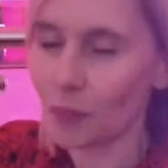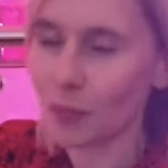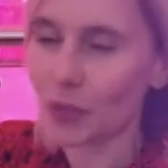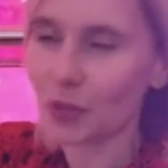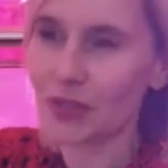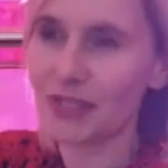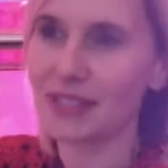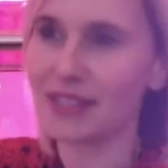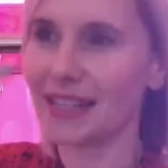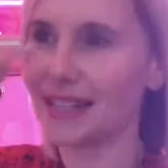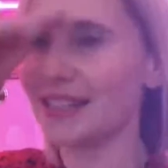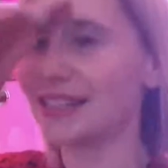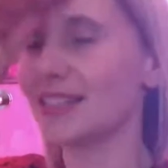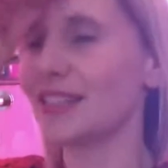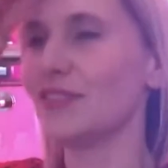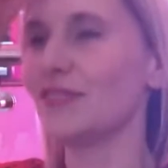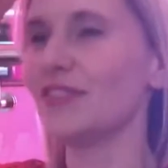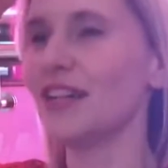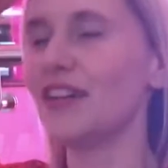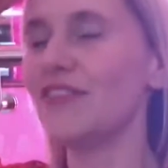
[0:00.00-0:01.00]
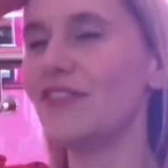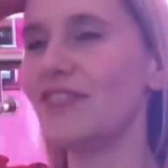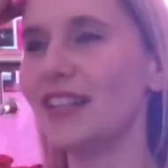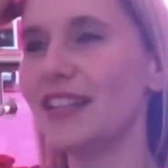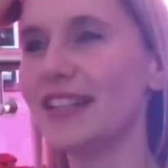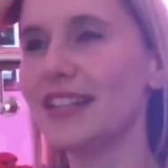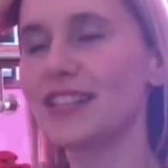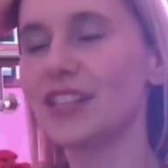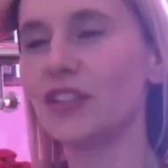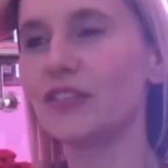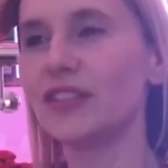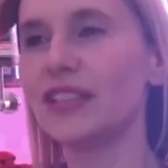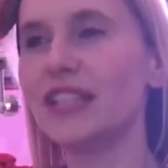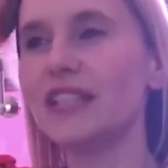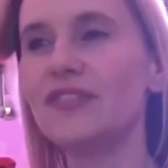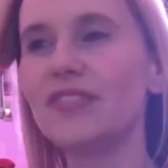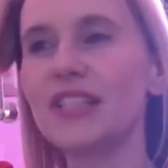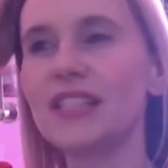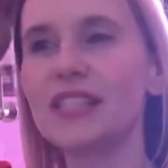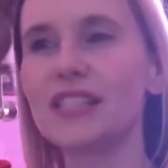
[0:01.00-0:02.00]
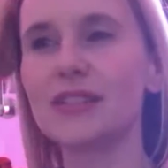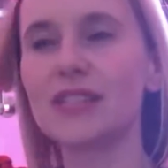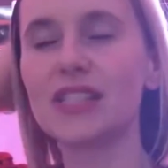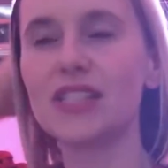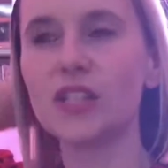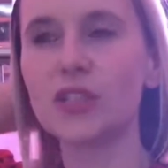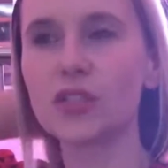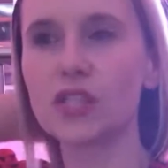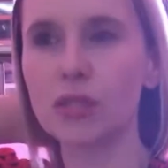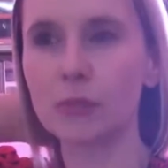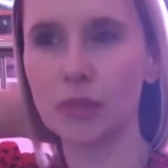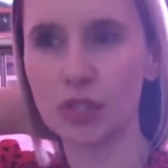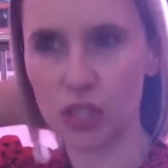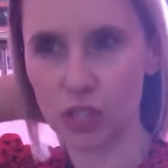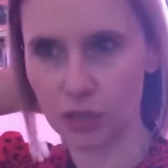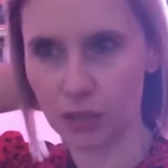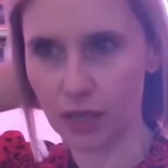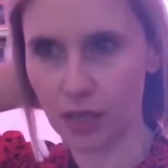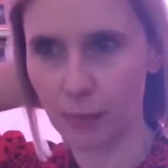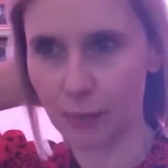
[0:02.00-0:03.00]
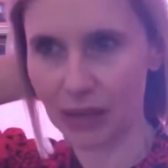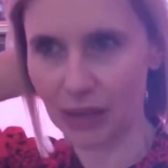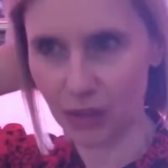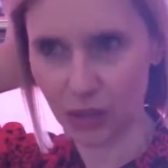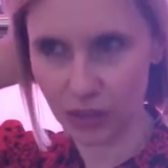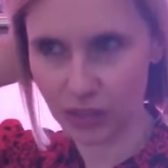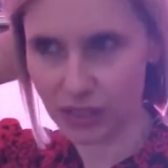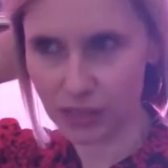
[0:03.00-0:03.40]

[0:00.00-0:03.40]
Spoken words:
box set of Netflix of an evening, so it's not so much about